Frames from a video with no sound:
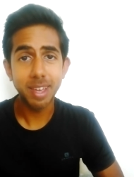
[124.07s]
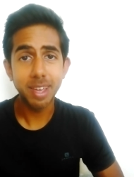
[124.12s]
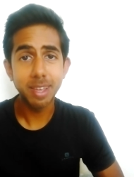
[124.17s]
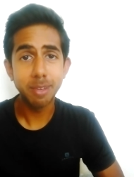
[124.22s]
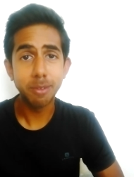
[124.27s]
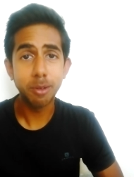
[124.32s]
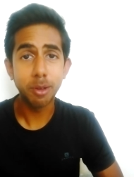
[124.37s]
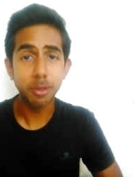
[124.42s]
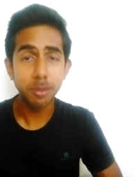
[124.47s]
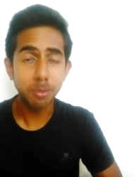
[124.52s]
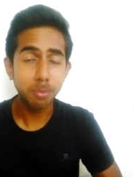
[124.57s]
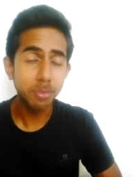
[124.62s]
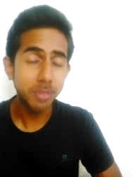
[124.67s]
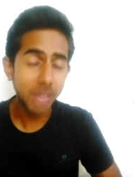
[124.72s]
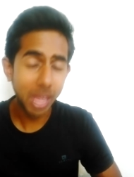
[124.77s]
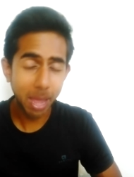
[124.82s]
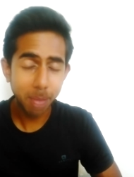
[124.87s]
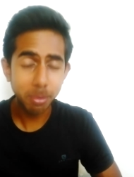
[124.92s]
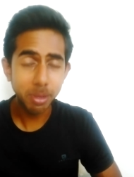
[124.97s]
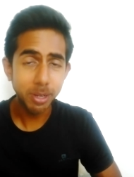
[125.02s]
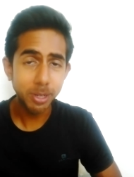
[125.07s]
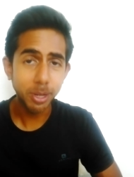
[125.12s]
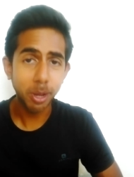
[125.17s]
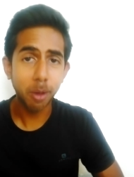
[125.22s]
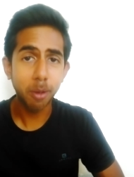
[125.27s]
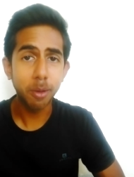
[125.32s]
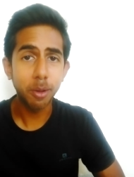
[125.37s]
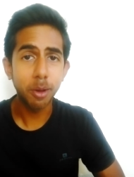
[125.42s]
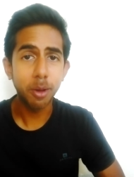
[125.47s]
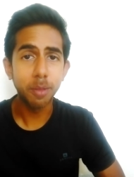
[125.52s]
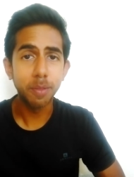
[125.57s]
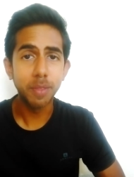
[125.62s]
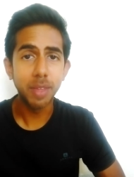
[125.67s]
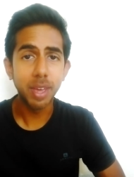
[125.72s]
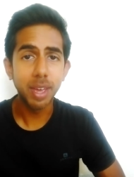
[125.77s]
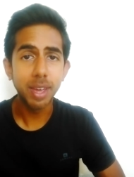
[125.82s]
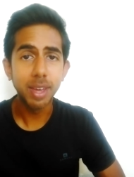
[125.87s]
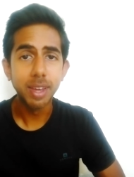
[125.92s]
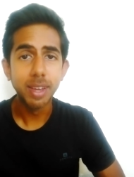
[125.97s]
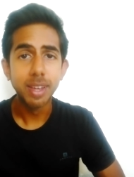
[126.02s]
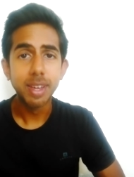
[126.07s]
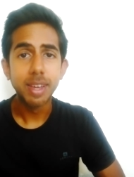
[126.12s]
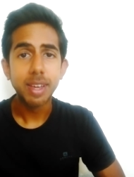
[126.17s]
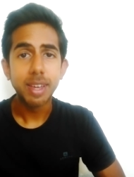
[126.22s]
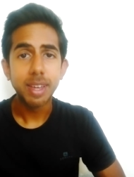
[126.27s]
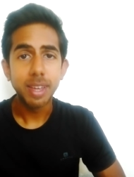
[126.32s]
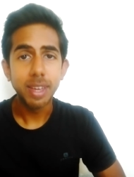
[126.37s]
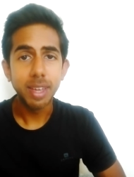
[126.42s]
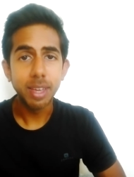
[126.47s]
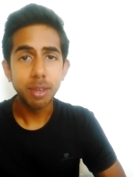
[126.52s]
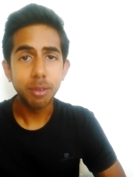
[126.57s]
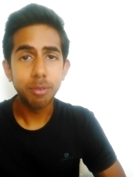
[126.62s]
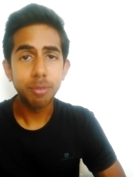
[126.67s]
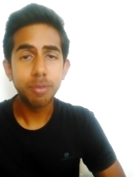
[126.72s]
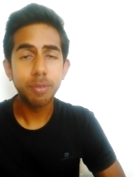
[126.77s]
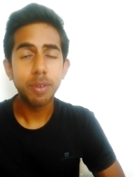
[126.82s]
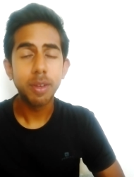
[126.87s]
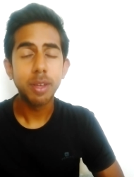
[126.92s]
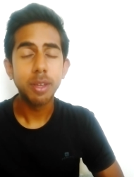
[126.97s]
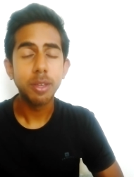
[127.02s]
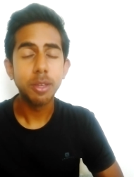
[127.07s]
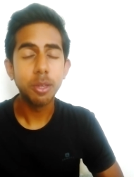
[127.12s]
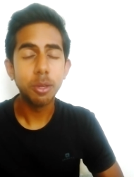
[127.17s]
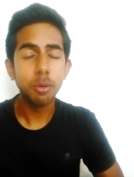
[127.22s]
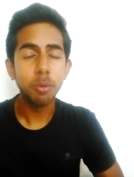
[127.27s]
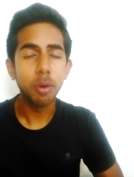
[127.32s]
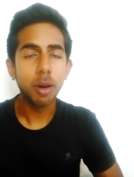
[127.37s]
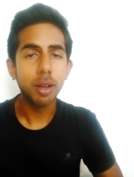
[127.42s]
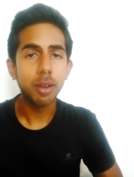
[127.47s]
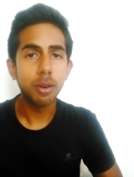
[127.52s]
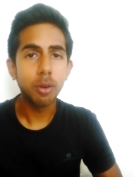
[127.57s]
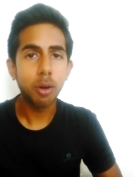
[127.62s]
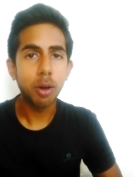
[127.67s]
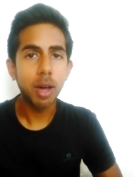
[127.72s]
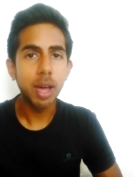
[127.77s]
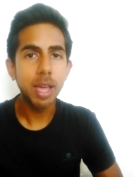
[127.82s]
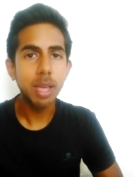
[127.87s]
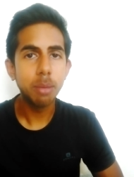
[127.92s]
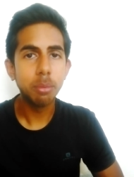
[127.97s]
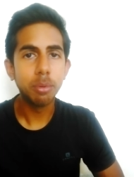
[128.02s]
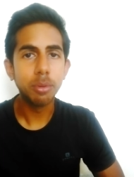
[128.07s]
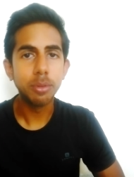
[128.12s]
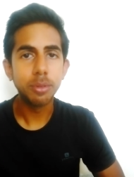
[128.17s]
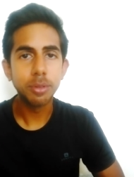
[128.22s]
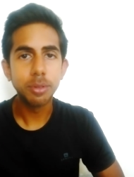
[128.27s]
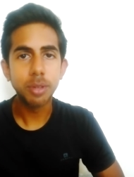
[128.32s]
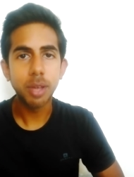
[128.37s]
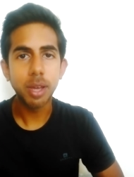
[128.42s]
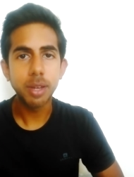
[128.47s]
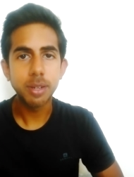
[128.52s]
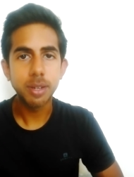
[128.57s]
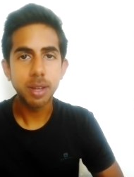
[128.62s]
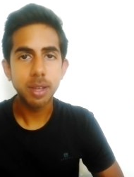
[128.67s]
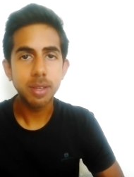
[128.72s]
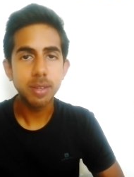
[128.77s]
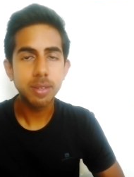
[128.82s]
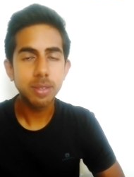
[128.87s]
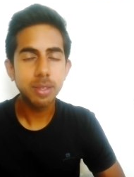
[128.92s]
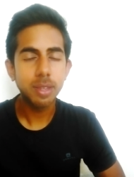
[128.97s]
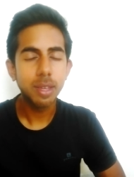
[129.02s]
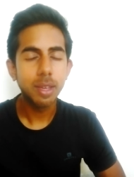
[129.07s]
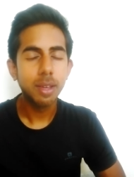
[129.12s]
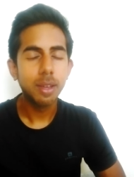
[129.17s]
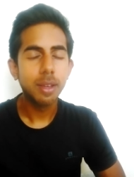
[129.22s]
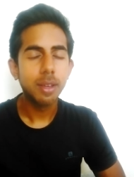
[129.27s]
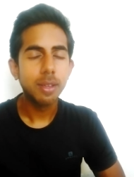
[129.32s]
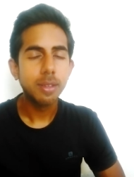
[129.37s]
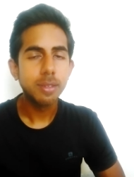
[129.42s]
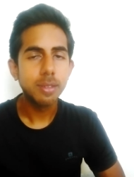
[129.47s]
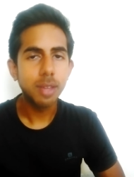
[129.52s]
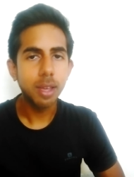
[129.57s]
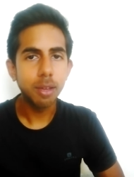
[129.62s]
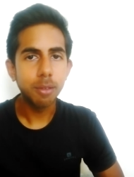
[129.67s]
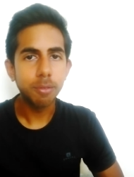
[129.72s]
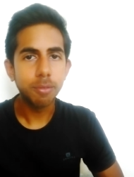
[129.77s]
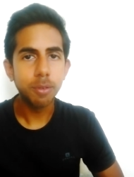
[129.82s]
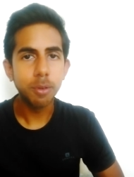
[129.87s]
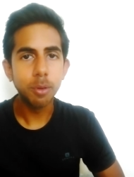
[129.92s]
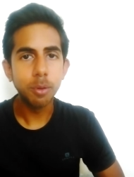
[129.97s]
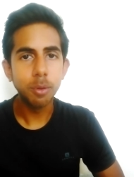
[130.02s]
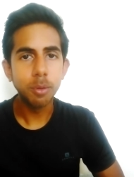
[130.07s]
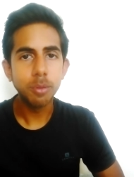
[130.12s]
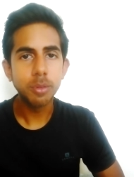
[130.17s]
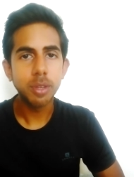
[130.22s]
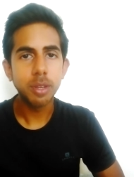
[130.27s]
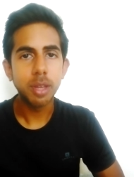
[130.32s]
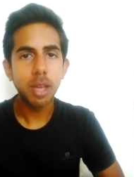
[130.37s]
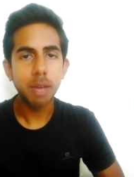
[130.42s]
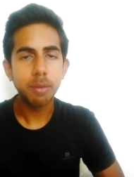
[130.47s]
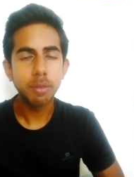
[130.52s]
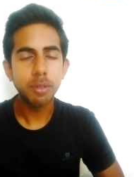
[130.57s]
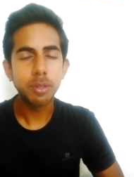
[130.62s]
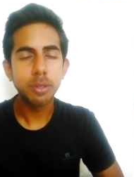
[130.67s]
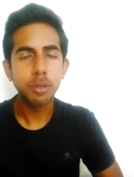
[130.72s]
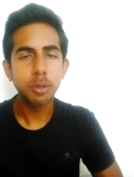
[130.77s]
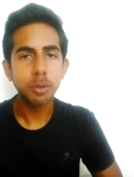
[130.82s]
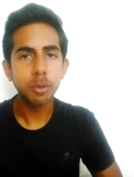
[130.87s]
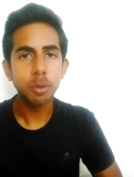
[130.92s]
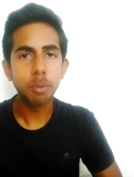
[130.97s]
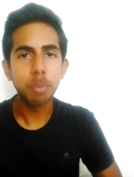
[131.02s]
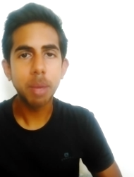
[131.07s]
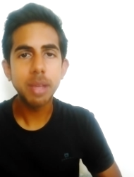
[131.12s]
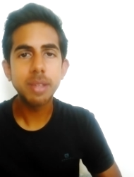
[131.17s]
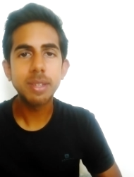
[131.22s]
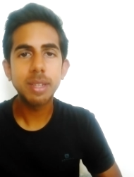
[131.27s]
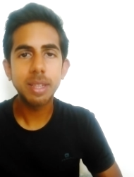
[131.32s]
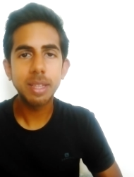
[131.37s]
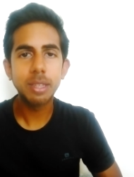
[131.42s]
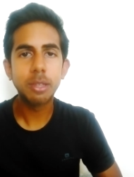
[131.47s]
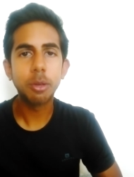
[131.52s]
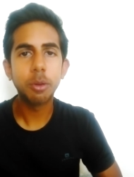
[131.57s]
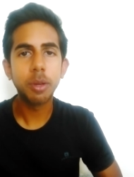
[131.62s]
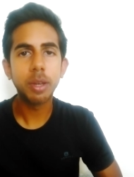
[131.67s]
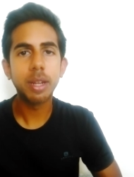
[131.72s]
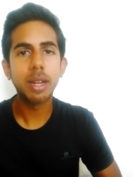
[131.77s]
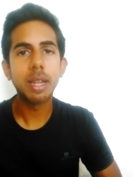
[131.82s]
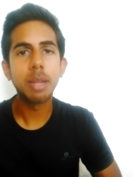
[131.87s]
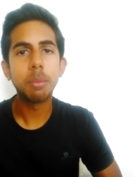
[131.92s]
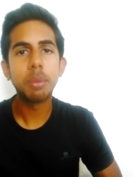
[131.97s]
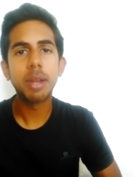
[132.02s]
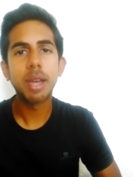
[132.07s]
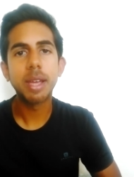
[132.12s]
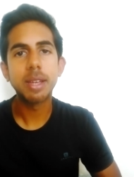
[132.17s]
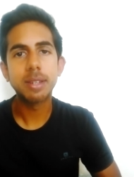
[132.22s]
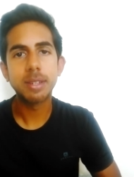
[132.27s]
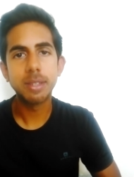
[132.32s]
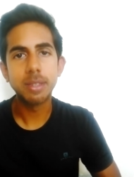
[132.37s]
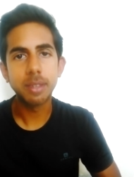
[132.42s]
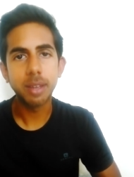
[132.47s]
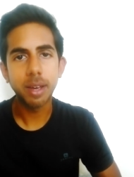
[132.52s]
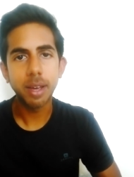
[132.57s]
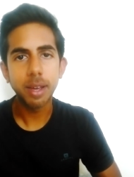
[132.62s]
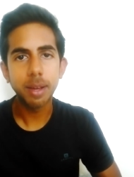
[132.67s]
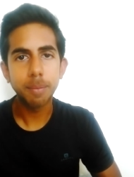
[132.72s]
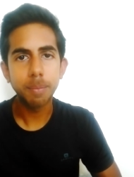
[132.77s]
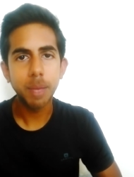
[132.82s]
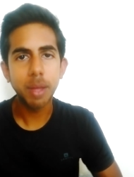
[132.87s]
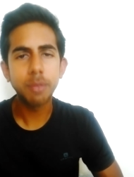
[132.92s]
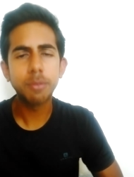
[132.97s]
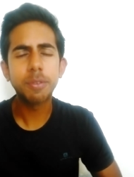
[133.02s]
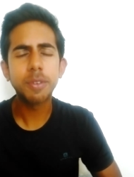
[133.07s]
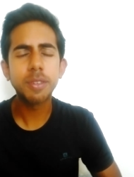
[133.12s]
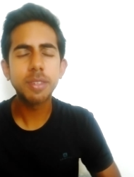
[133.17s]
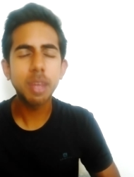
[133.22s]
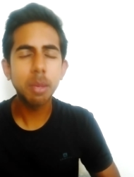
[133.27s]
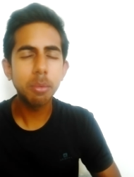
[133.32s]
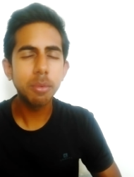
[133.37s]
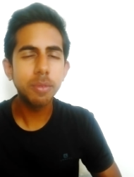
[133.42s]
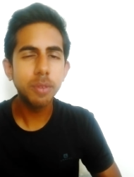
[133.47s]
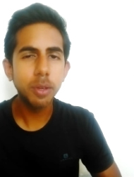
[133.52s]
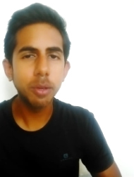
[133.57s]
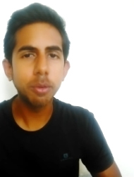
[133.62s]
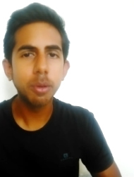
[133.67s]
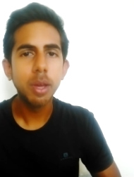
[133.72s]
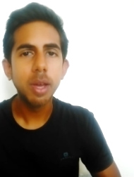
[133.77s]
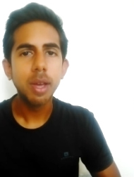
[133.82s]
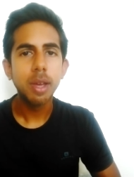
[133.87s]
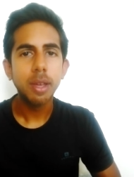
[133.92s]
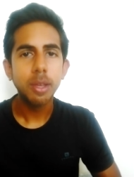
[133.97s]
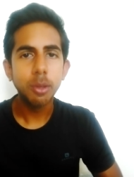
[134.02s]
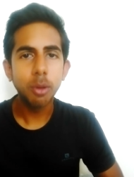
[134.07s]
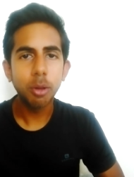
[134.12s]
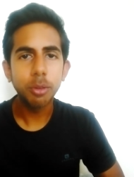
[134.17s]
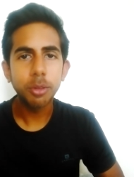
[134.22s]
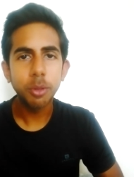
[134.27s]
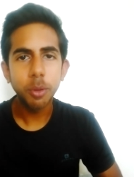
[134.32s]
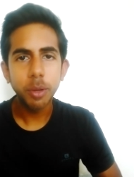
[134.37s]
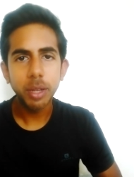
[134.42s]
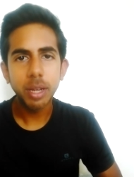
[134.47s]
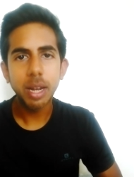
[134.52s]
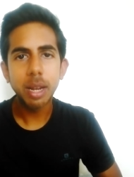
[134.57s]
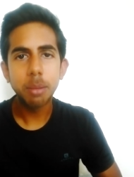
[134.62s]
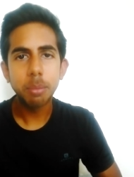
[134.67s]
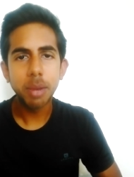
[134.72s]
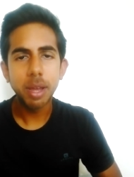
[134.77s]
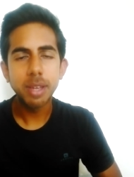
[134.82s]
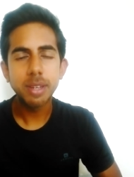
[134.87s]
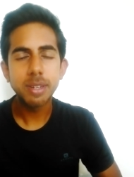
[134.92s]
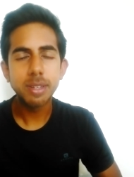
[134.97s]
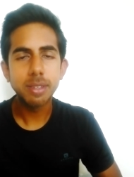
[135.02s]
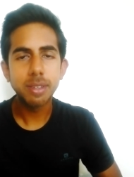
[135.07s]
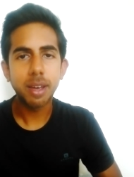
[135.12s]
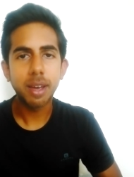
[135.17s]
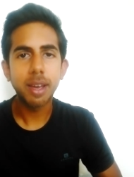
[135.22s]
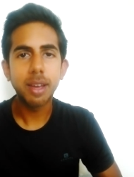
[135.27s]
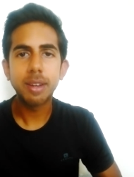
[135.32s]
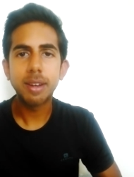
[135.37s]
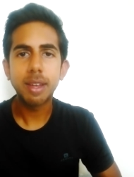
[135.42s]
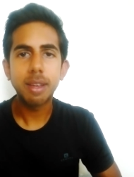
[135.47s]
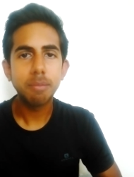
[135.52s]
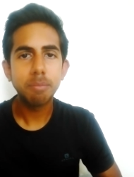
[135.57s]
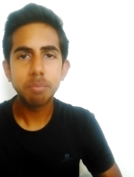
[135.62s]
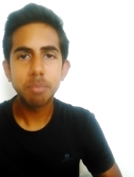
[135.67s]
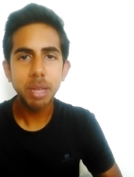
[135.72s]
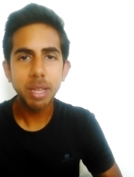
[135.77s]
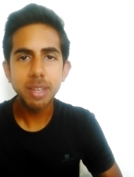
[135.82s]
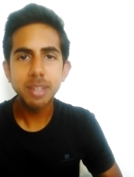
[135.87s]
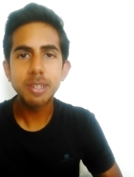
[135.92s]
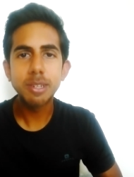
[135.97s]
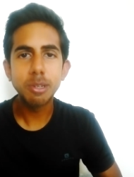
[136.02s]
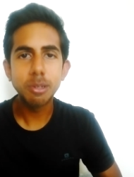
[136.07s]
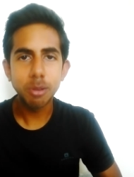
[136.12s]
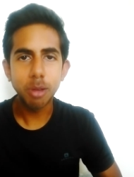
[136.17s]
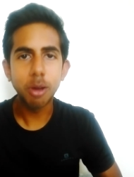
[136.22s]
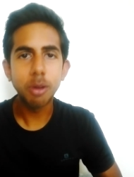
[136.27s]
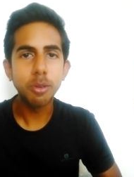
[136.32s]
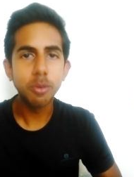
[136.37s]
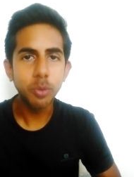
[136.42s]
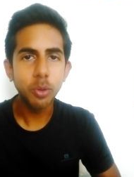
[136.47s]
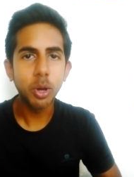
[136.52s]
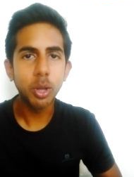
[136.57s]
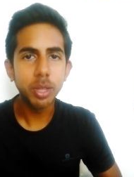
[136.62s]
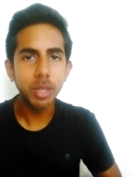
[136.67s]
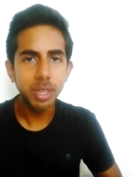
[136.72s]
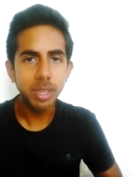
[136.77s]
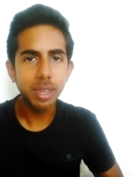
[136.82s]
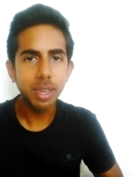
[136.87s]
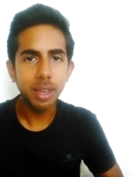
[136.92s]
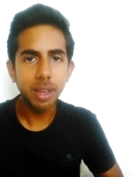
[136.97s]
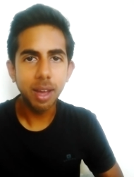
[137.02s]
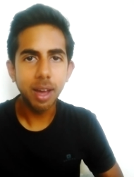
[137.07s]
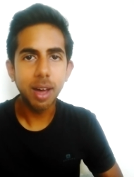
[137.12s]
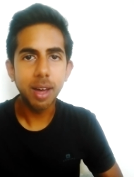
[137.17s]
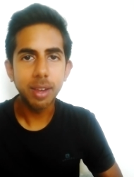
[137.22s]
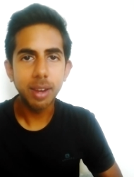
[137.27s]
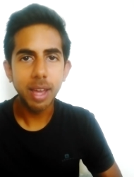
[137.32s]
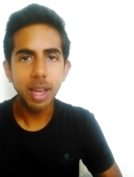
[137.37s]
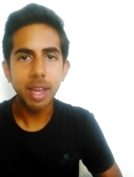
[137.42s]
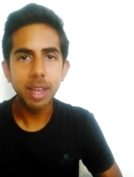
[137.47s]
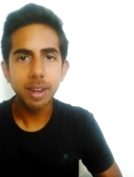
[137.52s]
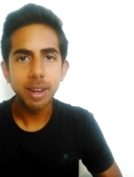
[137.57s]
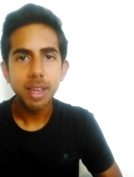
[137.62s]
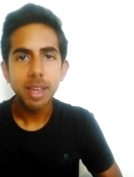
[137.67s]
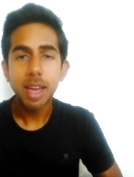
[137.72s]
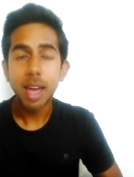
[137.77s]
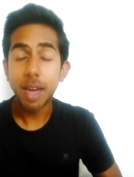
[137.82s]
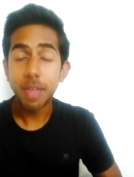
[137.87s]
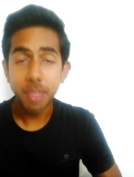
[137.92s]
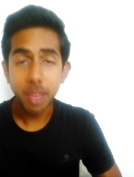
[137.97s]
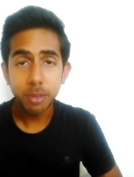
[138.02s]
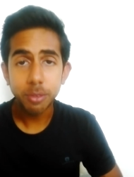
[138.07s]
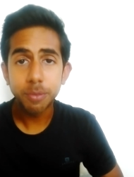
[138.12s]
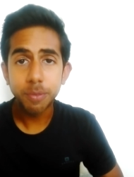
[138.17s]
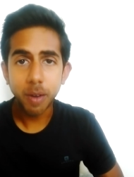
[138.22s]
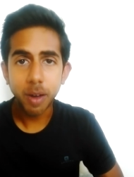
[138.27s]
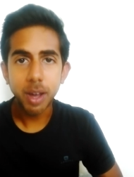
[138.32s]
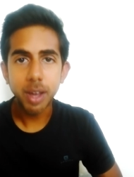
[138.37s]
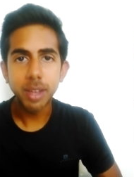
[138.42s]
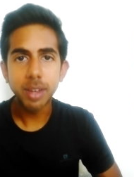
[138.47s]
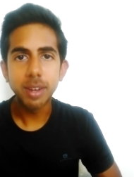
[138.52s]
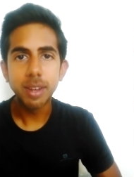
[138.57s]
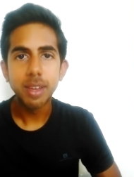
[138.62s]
You've got some damage going on there if you are not able to digest certain foods and you're basically doing an elimination diet. And for some of you, you're doing an elimination diet because you know you've got leaky gut, and that's fine.